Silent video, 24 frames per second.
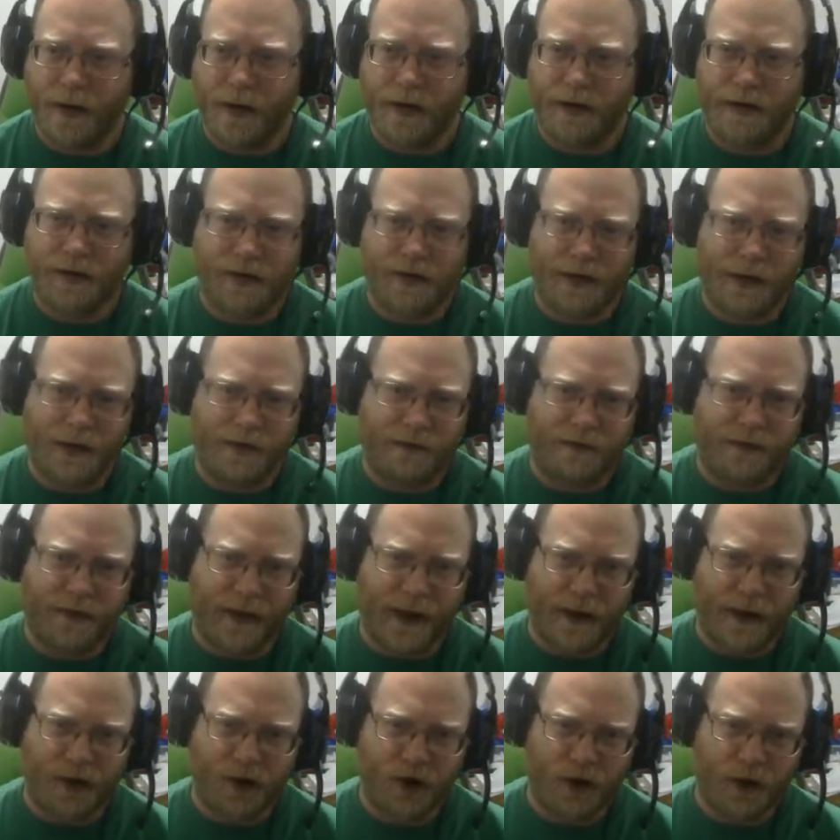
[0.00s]
I see a
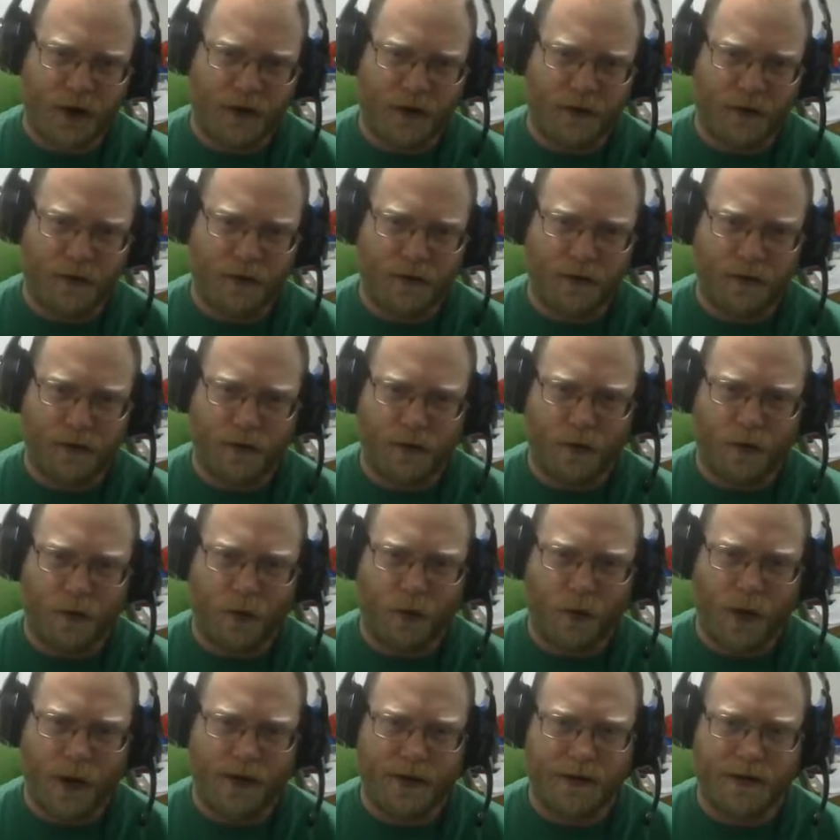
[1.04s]
flashing
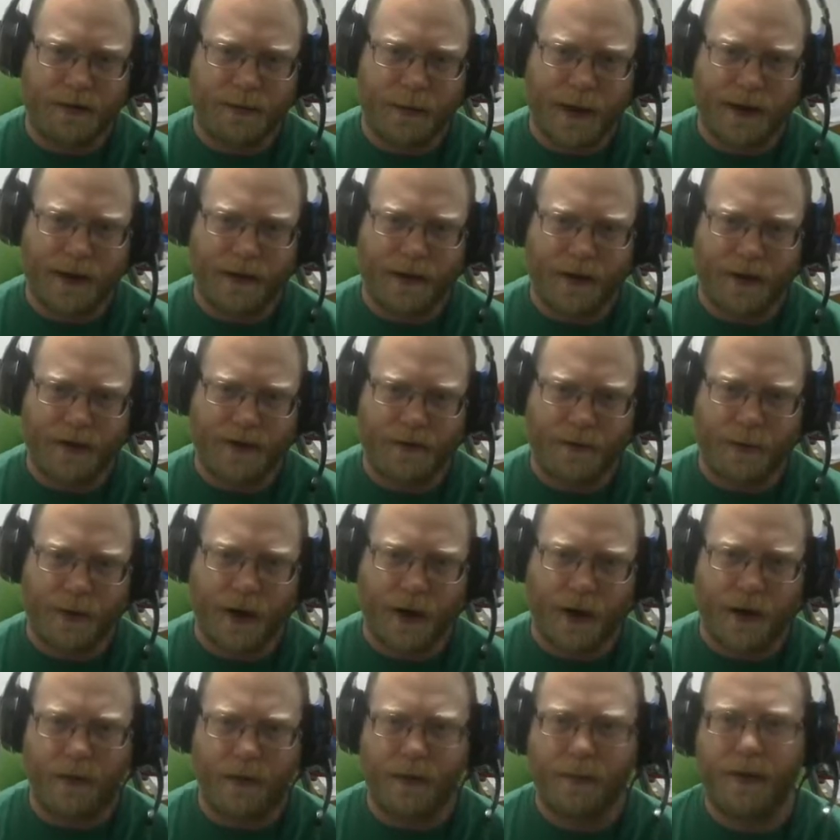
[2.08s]
white spot there. It's
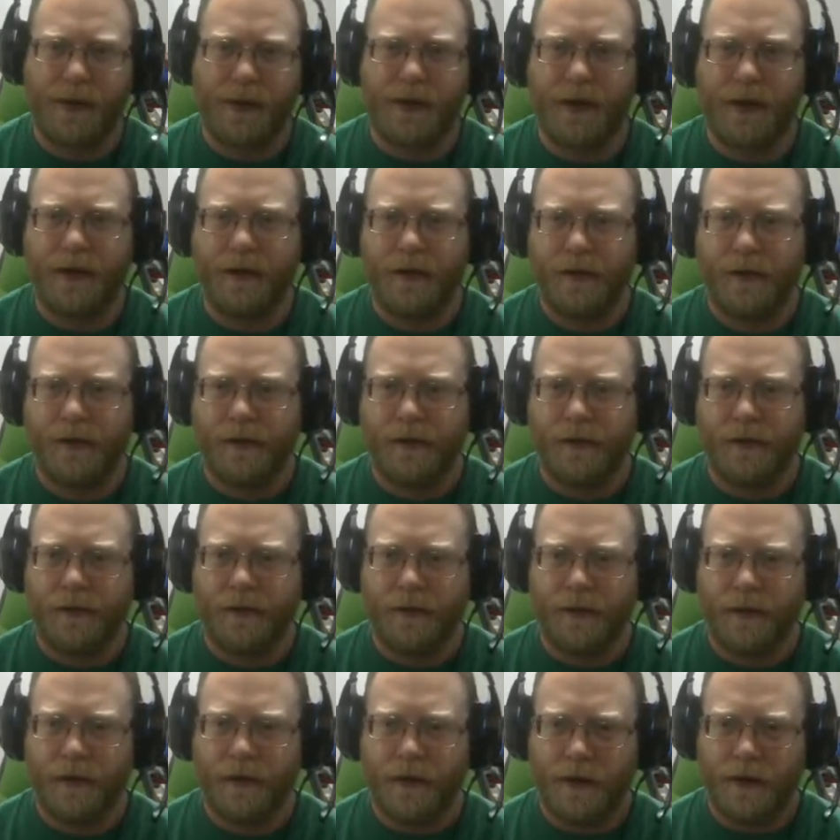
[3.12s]
probably
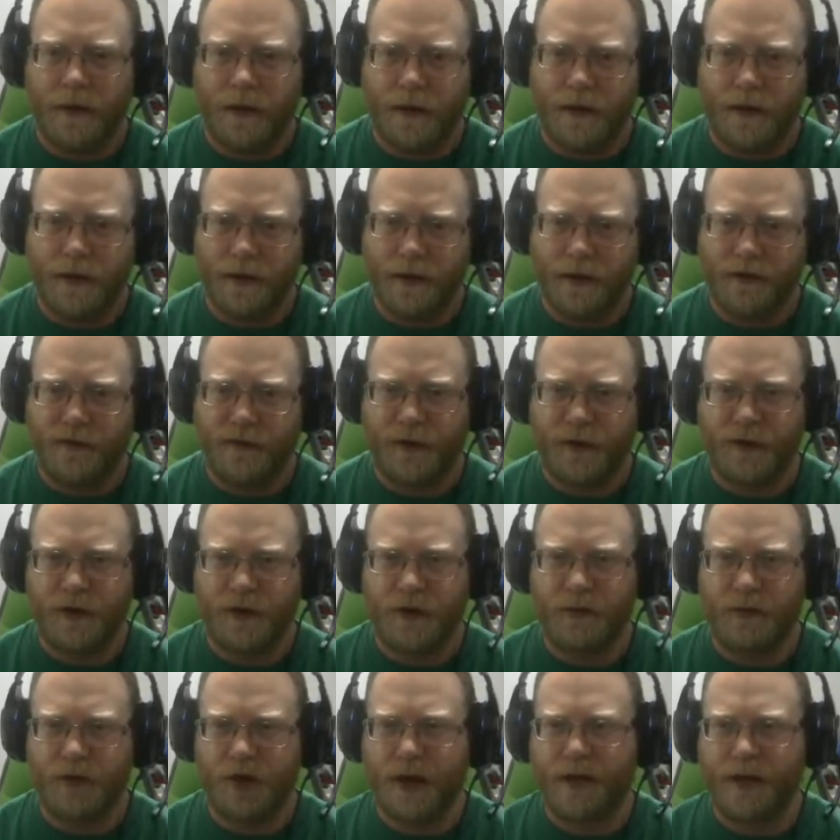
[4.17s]
the first
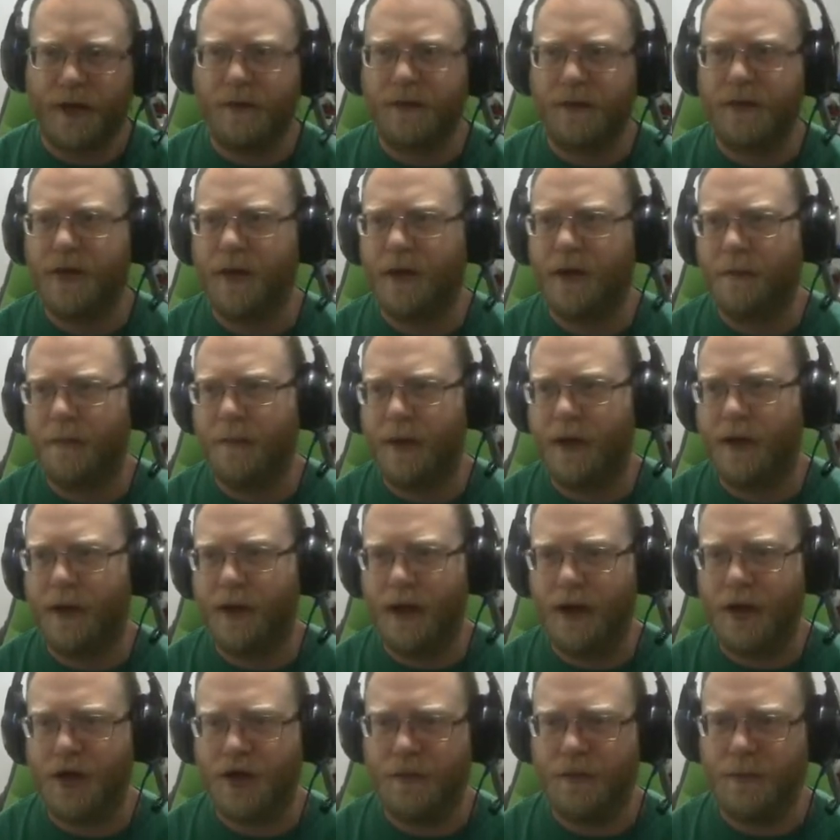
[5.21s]
objectives, the
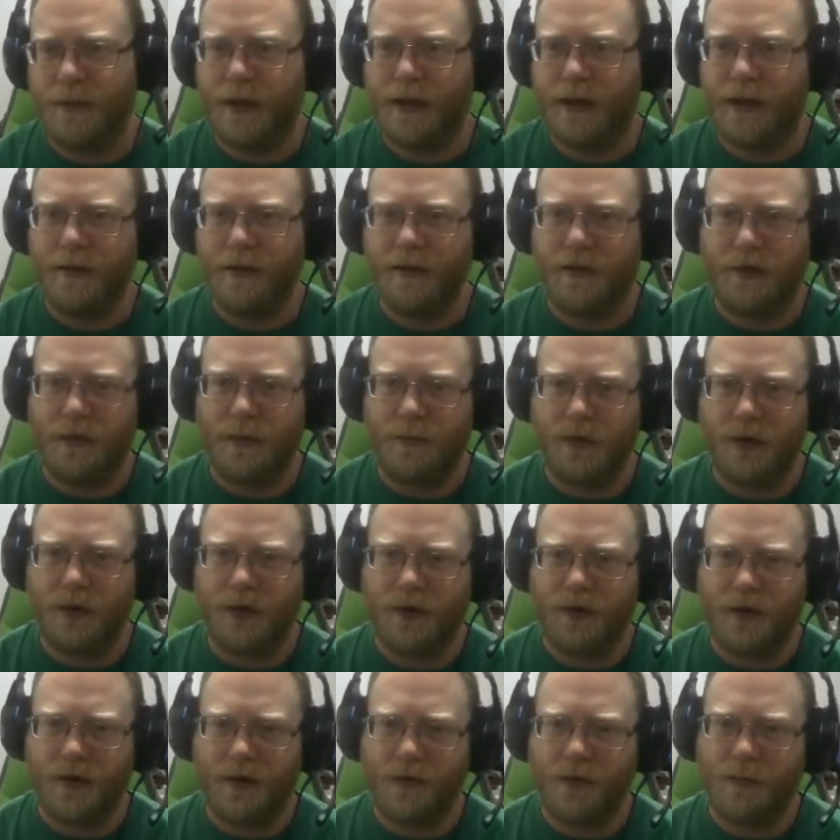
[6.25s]
communication beacon. So I'm
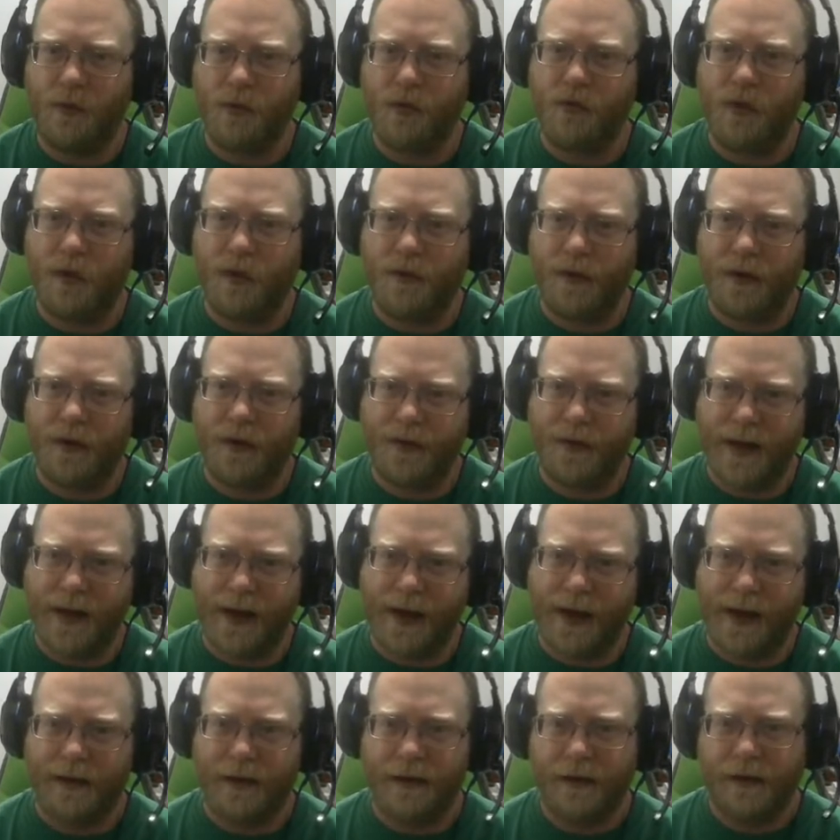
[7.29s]
just going to move over to
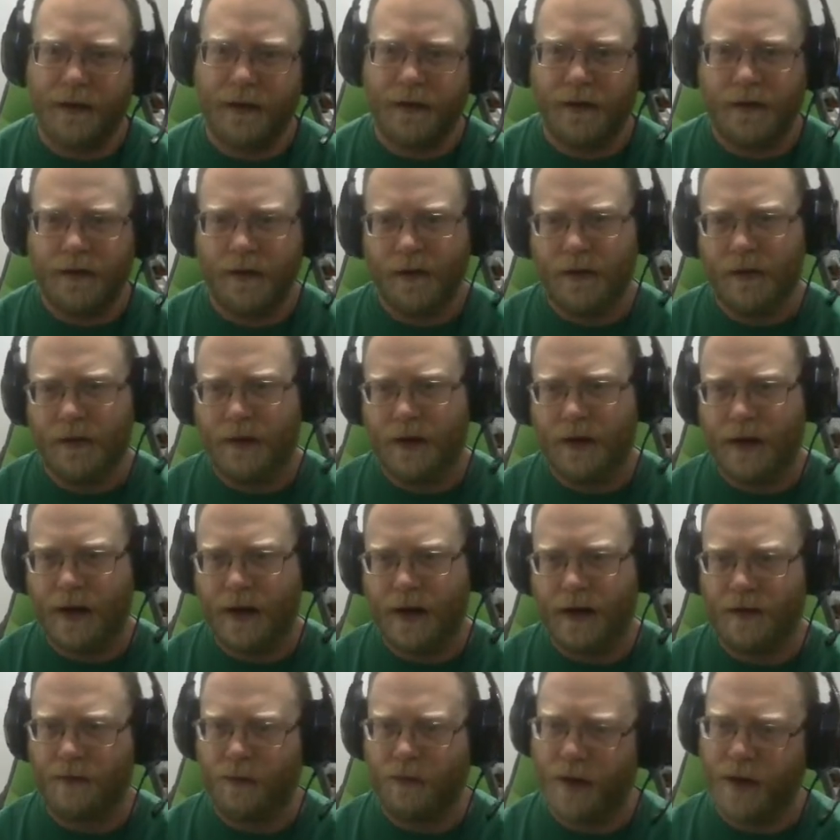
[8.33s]
that.
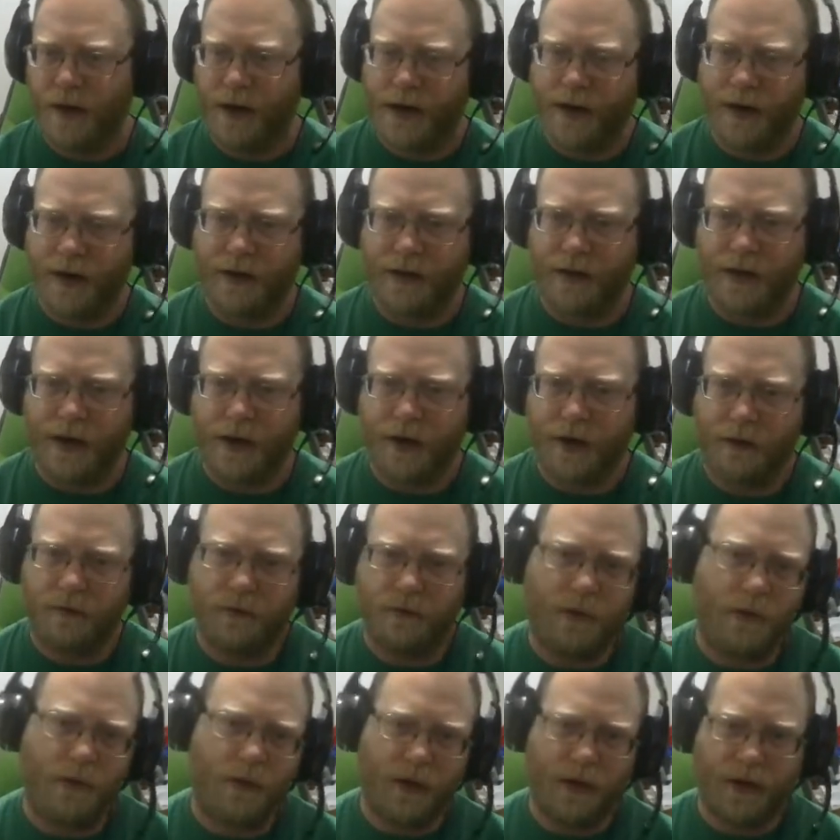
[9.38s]
And when I get there,
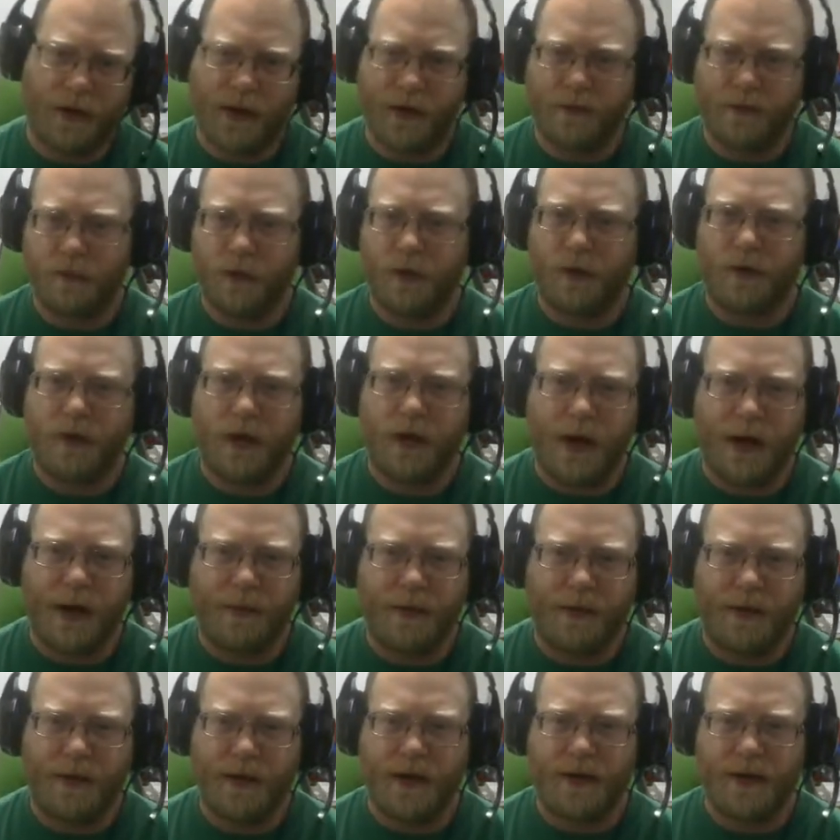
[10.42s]
we'll talk
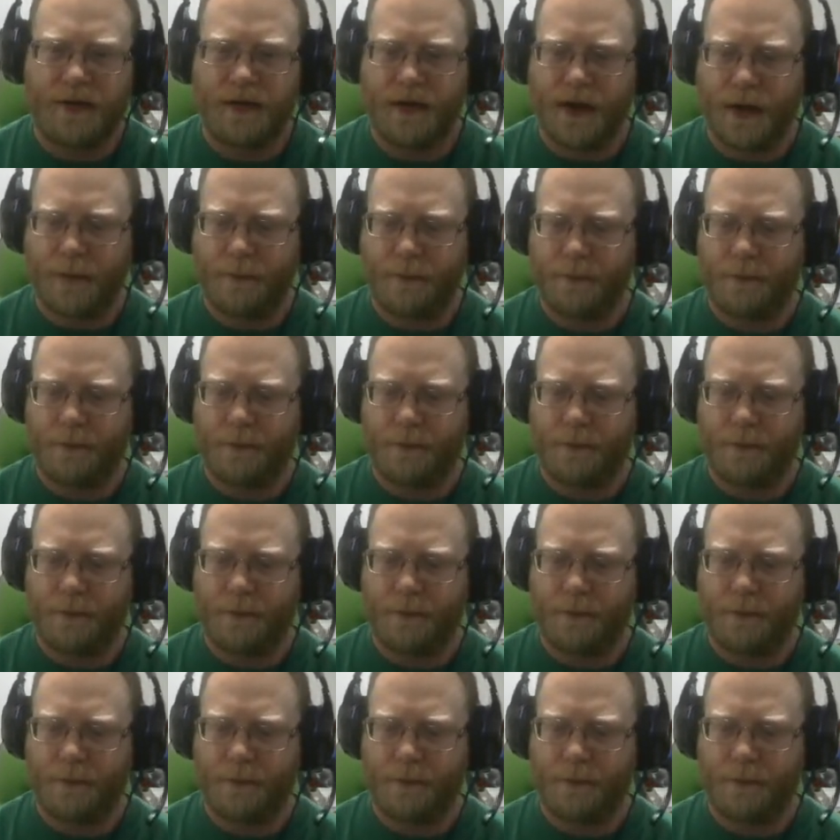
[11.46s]
about the next step.